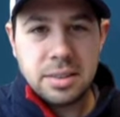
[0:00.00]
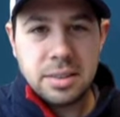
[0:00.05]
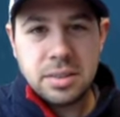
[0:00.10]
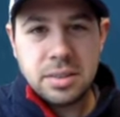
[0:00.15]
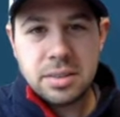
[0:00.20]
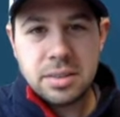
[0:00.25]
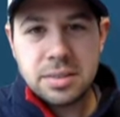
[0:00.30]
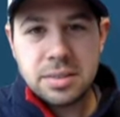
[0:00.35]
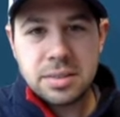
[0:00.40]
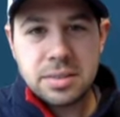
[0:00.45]

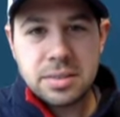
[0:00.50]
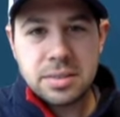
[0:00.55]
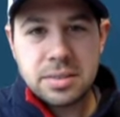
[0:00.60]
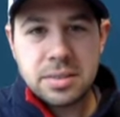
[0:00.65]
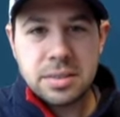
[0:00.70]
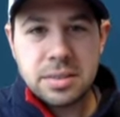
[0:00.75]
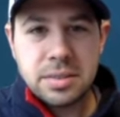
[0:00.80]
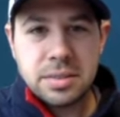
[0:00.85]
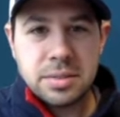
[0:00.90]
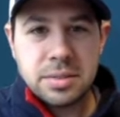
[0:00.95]

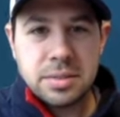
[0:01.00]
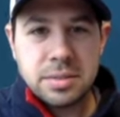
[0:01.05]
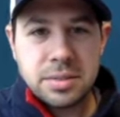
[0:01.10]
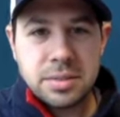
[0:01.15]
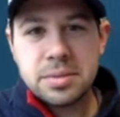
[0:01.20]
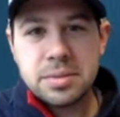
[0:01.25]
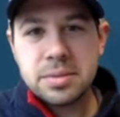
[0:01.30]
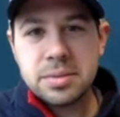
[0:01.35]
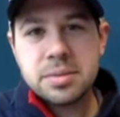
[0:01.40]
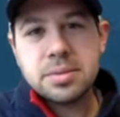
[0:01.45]

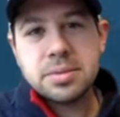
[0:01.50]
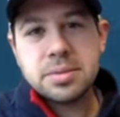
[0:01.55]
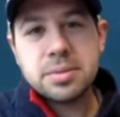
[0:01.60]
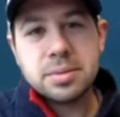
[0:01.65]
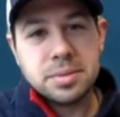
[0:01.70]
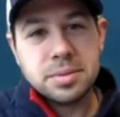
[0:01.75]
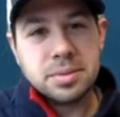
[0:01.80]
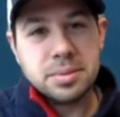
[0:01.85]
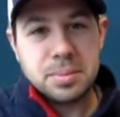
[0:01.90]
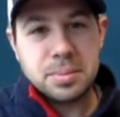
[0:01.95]

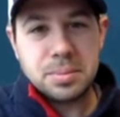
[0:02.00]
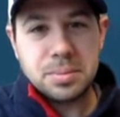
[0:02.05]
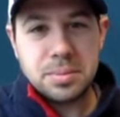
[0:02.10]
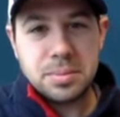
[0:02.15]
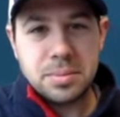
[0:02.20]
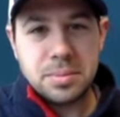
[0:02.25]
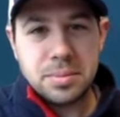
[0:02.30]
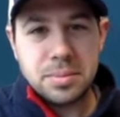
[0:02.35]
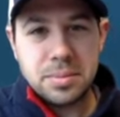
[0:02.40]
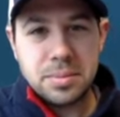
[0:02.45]

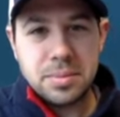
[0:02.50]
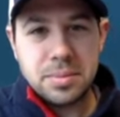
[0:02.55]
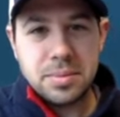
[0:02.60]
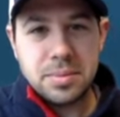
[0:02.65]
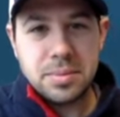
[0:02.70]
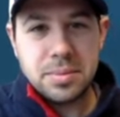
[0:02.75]
No words are spoken by the person on screen.